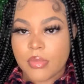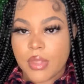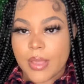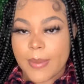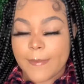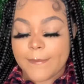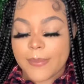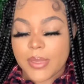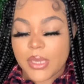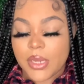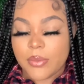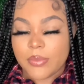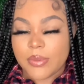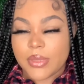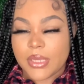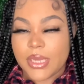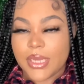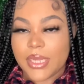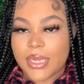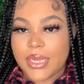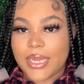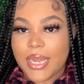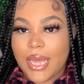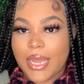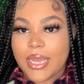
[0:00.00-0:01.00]

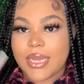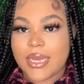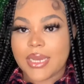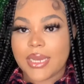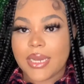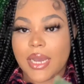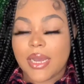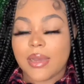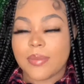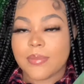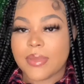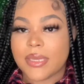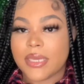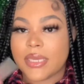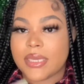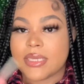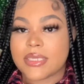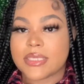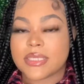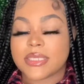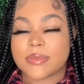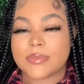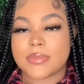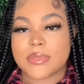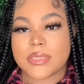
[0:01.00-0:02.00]
Period. Like, comment,
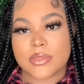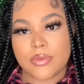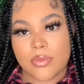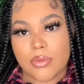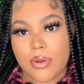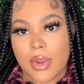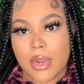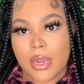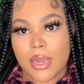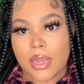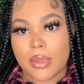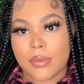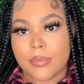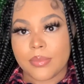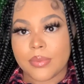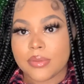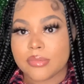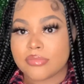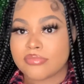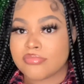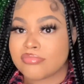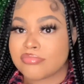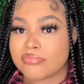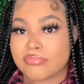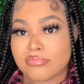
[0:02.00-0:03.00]
and subscribe.
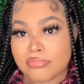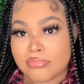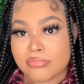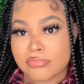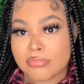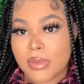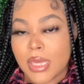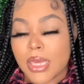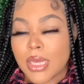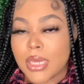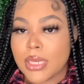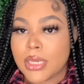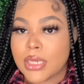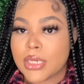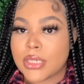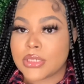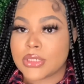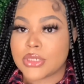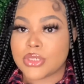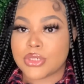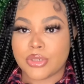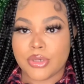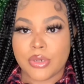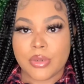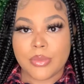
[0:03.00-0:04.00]
Because
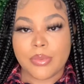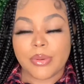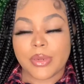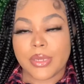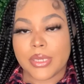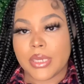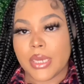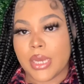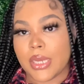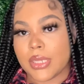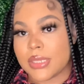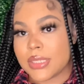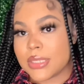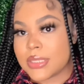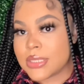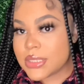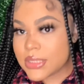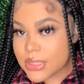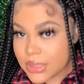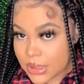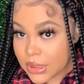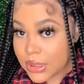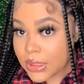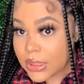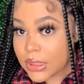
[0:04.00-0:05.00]
your girl bringing y'all the
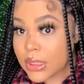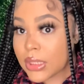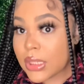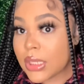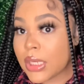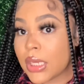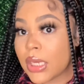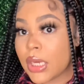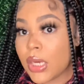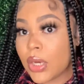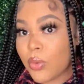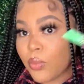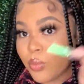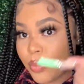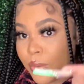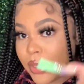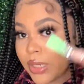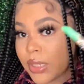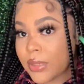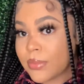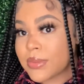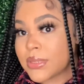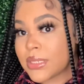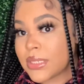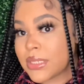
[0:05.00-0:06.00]
tea when it
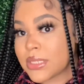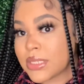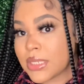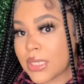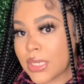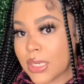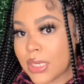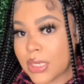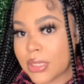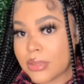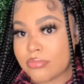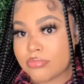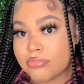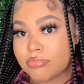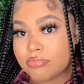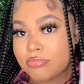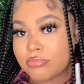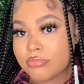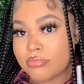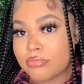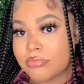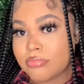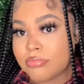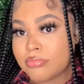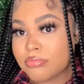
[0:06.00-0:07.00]
comes to this hair.
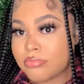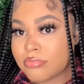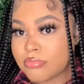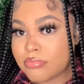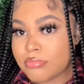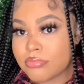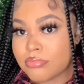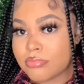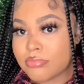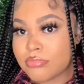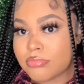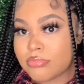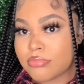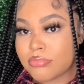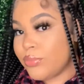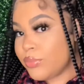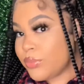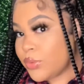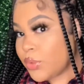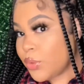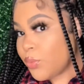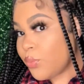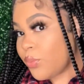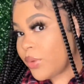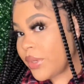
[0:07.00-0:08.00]

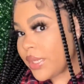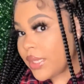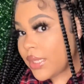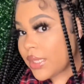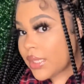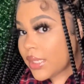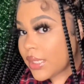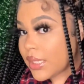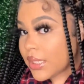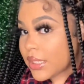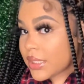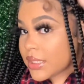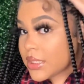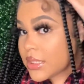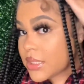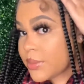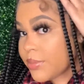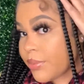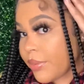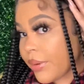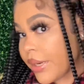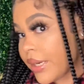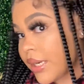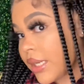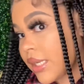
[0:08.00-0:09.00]
The wig is
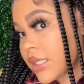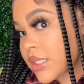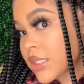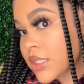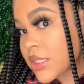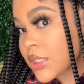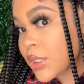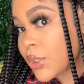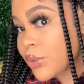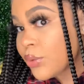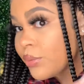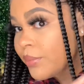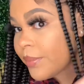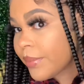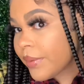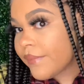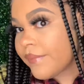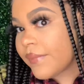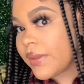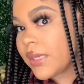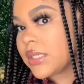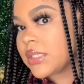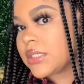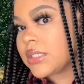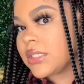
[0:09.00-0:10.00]
braided to
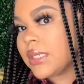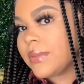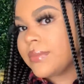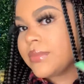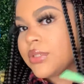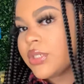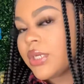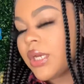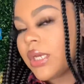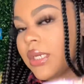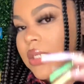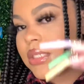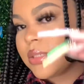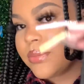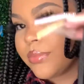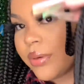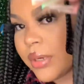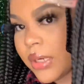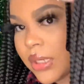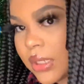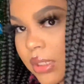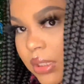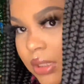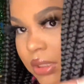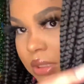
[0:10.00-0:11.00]
perfection. Let me show y'all these
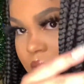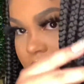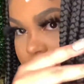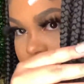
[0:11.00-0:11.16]
braids.